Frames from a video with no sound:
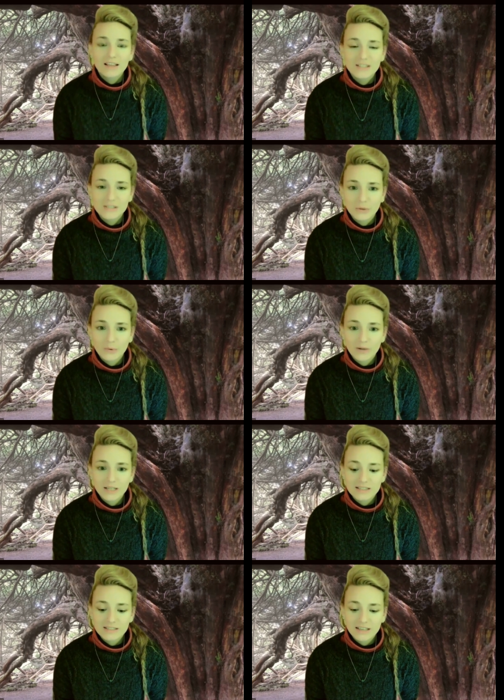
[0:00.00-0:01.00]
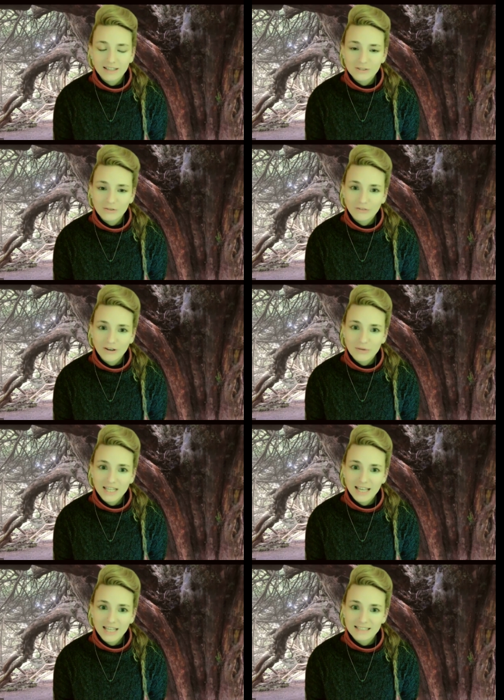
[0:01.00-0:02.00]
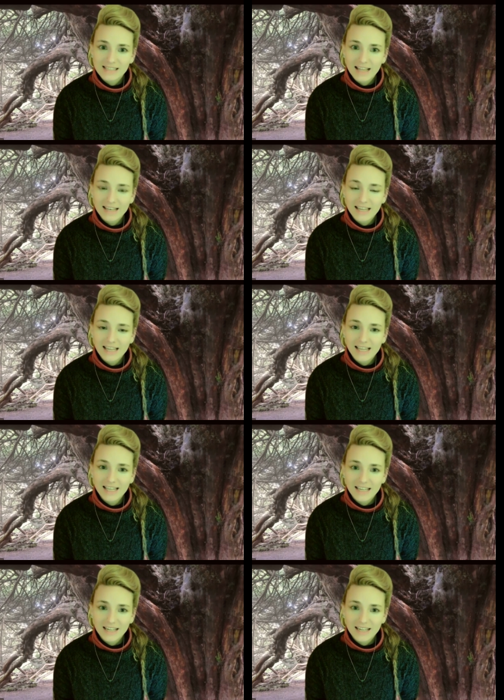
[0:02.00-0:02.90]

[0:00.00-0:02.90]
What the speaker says: So it's a very exciting